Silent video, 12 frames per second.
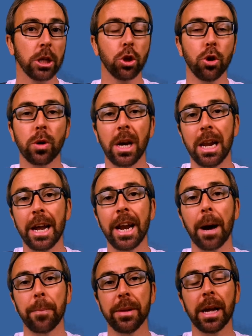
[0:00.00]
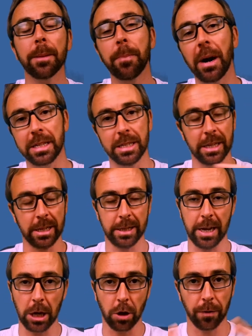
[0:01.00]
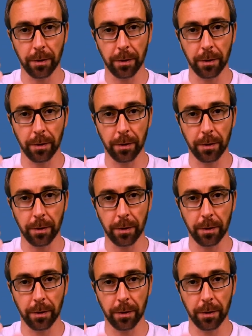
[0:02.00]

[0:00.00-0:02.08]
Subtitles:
So you can line up in that part and then take off.